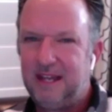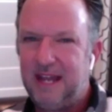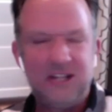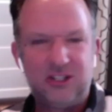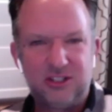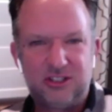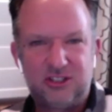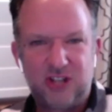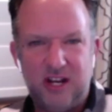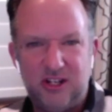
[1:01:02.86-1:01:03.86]
it just
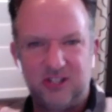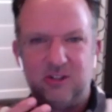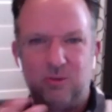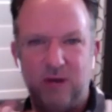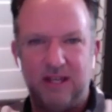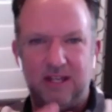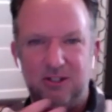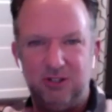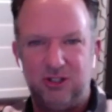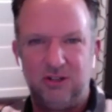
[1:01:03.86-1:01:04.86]
changes the way that
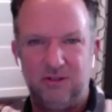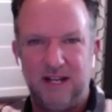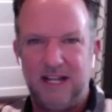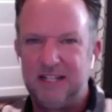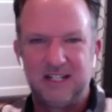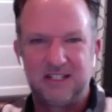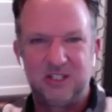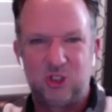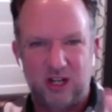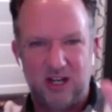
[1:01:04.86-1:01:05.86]
you do it. It
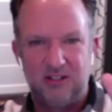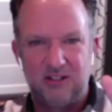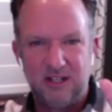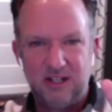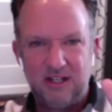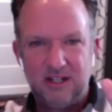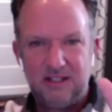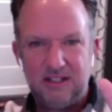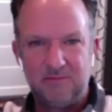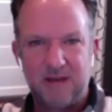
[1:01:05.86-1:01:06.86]
doesn't change
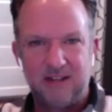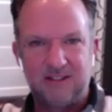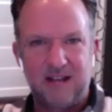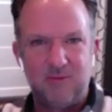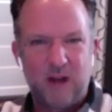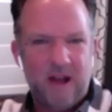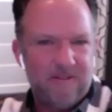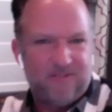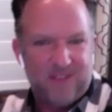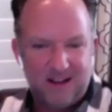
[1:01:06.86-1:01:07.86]
the amount of time. What I've
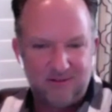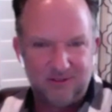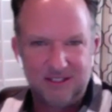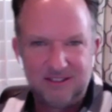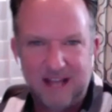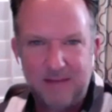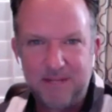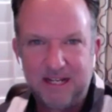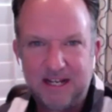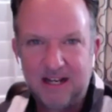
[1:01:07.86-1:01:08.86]
found is that
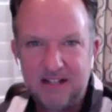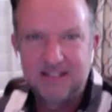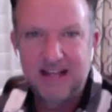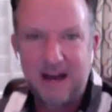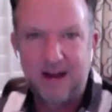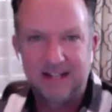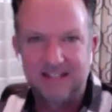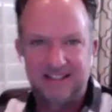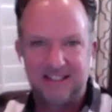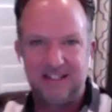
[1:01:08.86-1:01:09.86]
because now I
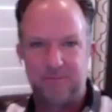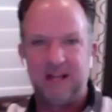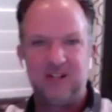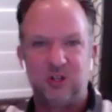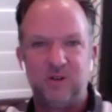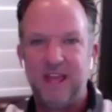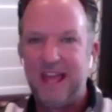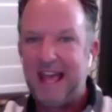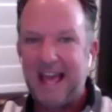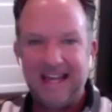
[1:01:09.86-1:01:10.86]
can see a patient
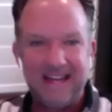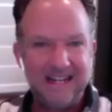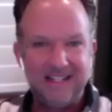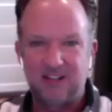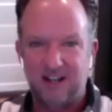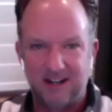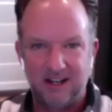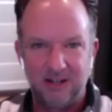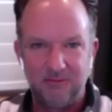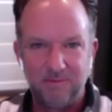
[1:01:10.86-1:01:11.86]
at any
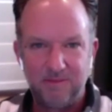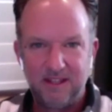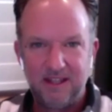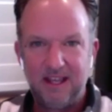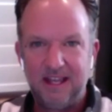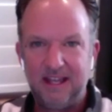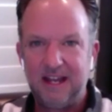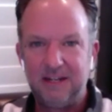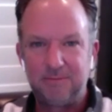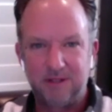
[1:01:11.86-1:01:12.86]
time, at
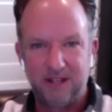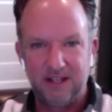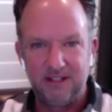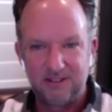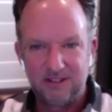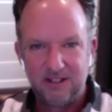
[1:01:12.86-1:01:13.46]
any place,